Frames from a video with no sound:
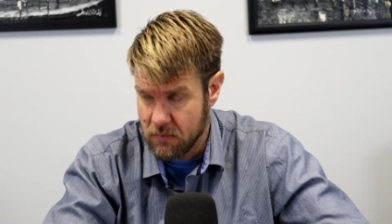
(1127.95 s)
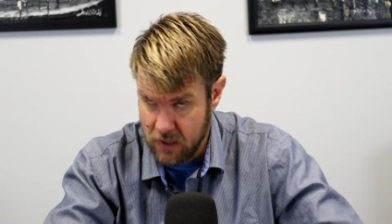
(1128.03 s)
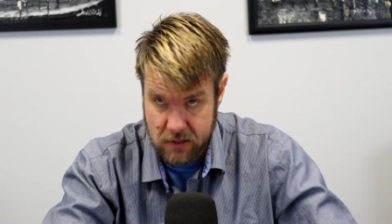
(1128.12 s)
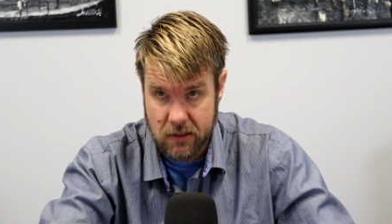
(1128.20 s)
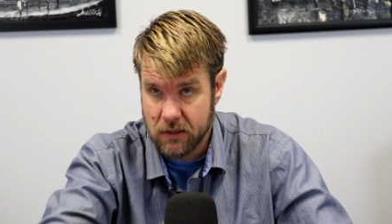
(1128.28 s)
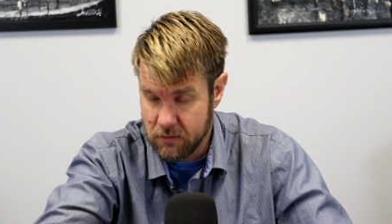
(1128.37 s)

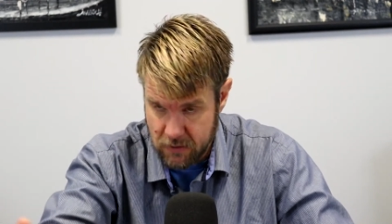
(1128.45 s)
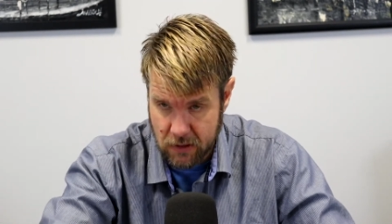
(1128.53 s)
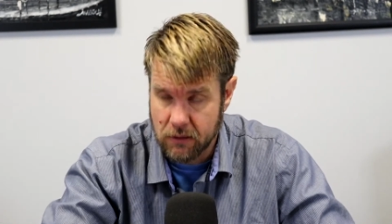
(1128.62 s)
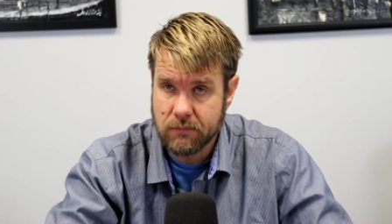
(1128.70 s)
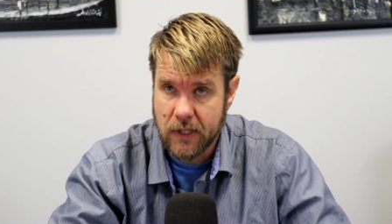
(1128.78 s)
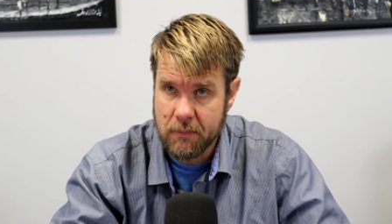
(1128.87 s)

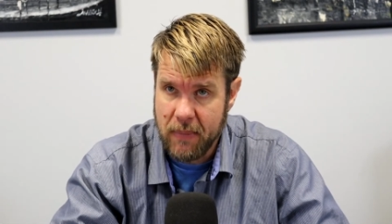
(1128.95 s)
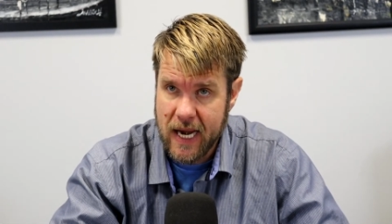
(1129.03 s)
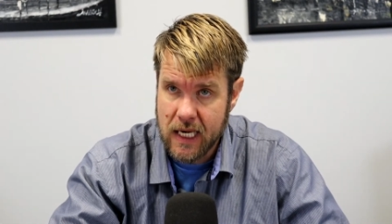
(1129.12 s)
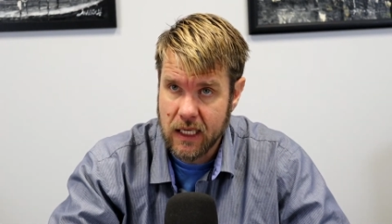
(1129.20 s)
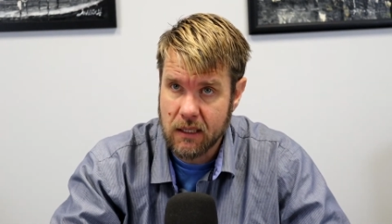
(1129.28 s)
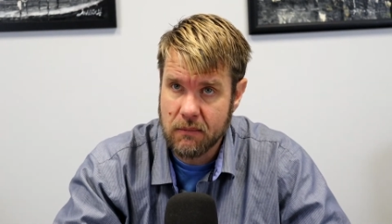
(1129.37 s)
I'm
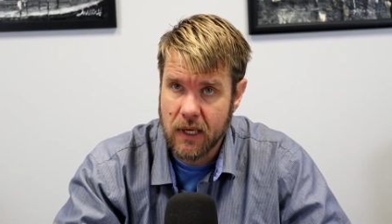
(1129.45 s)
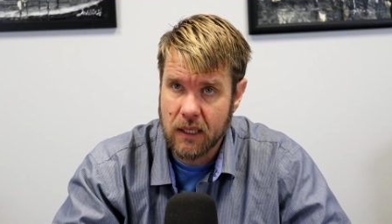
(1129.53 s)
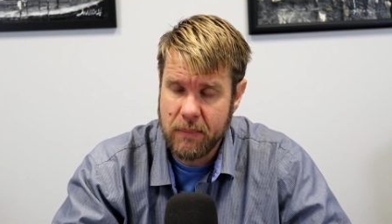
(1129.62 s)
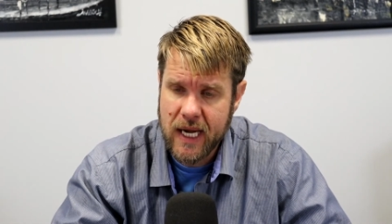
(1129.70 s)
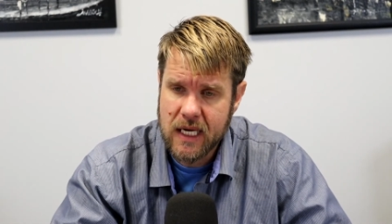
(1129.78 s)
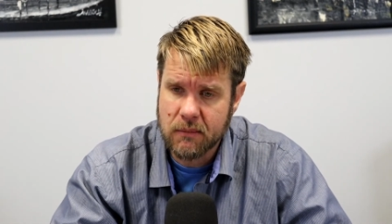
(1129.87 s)
paying
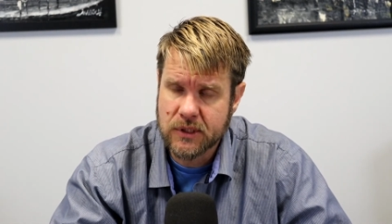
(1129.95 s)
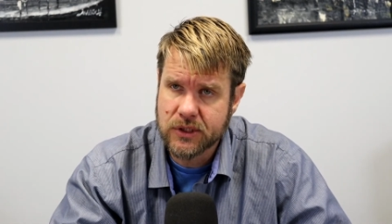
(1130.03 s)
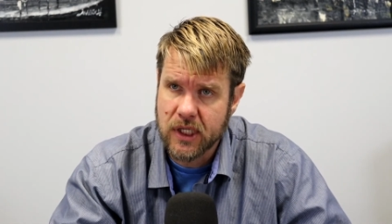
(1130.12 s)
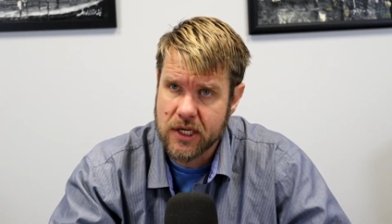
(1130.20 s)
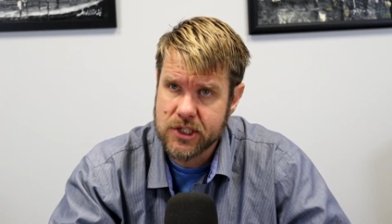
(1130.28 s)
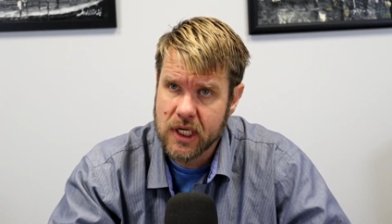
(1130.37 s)
him as
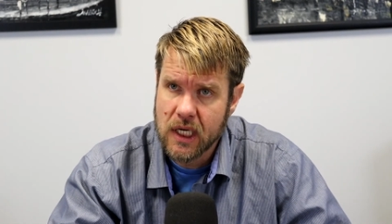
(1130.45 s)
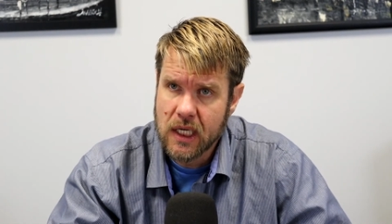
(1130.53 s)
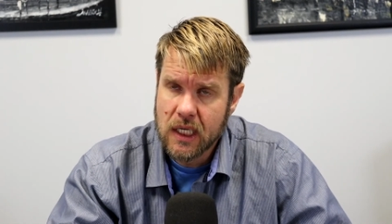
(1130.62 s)
such.